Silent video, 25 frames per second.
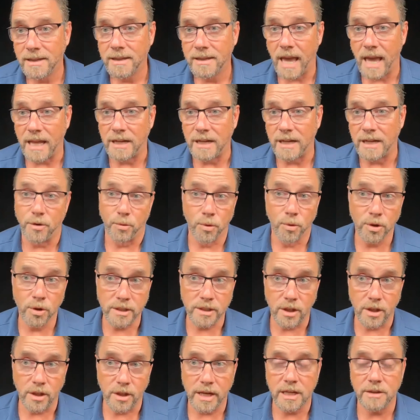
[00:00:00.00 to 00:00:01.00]
and if you're really
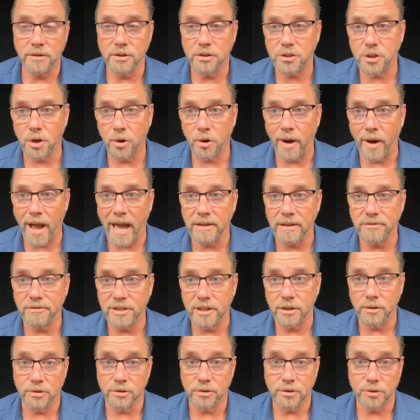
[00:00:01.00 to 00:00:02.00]
lucky the show had
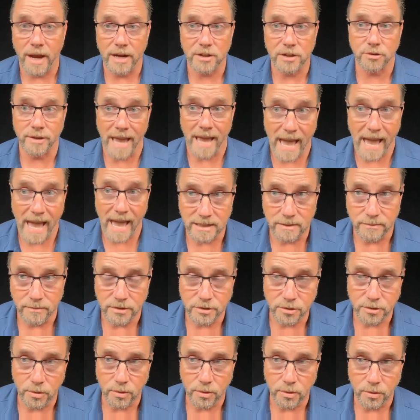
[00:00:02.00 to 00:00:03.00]
dealers who actually had
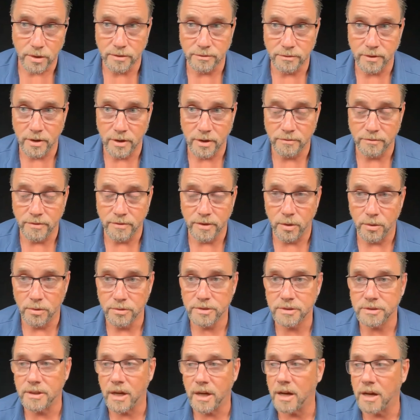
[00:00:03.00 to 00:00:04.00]
inventory of the old
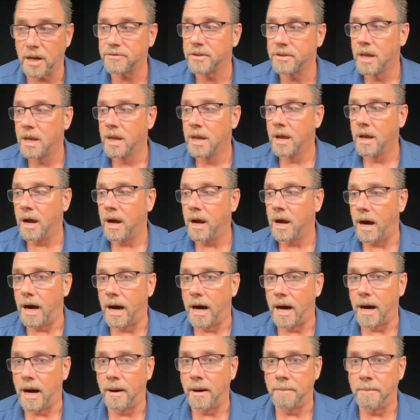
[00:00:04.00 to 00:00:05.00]
stuff.
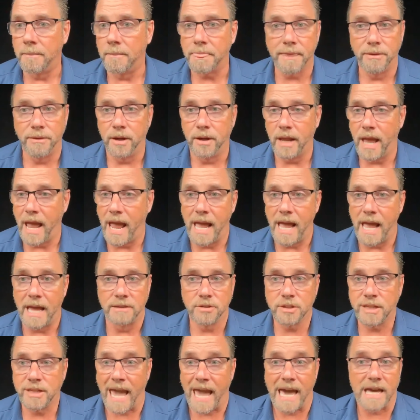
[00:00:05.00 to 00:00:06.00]

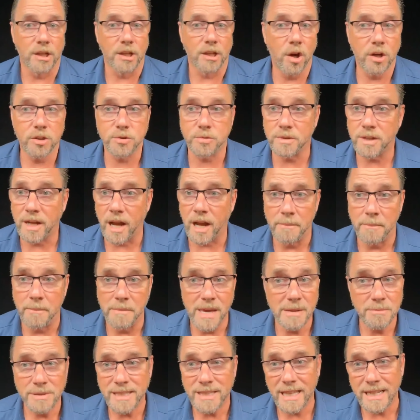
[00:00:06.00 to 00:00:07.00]
And catalogs would come
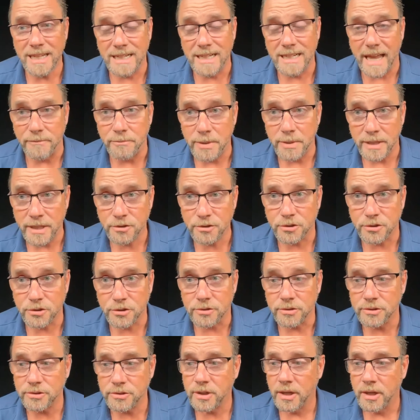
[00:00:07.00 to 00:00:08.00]
in, but they didn't have
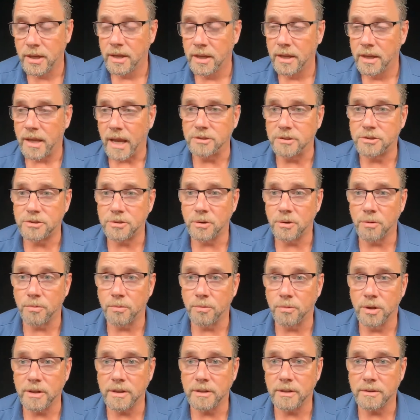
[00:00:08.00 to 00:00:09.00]
pictures, and so
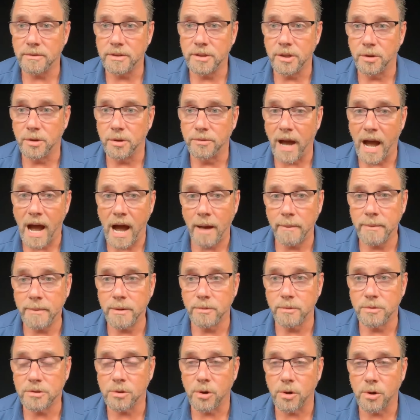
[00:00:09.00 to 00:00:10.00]
really, the hobby
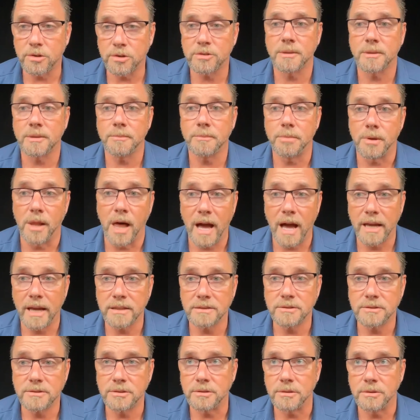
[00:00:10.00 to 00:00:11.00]
was largely
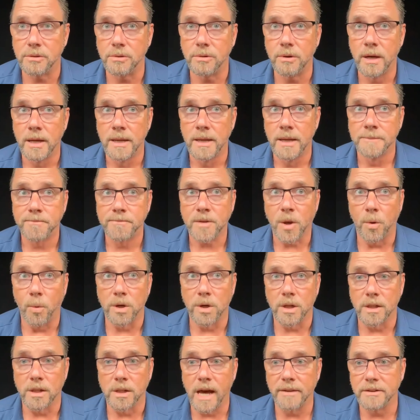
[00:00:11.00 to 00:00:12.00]
blind to what
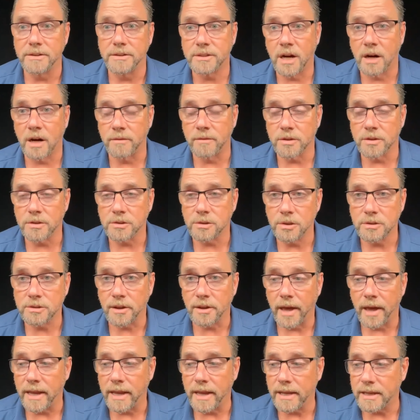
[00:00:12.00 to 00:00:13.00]
a lot of these covers looked
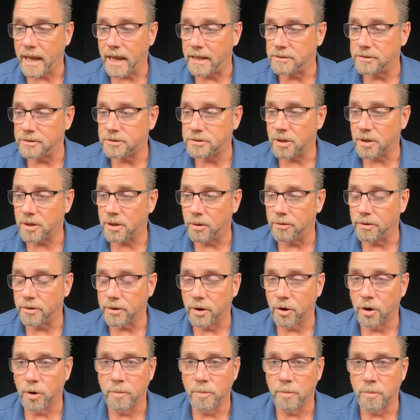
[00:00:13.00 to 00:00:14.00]
like. And so the
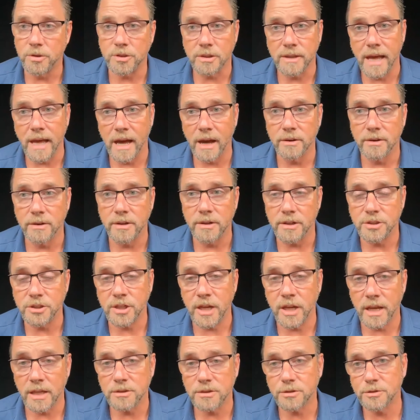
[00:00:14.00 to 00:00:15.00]
Gerbers allowed a
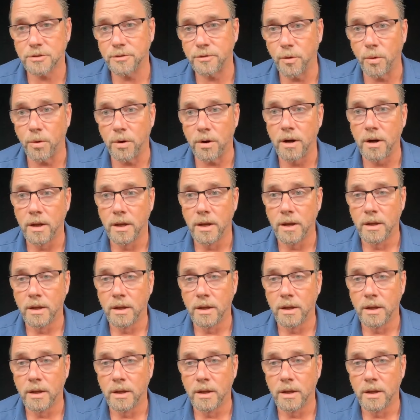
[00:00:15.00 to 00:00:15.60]
chance for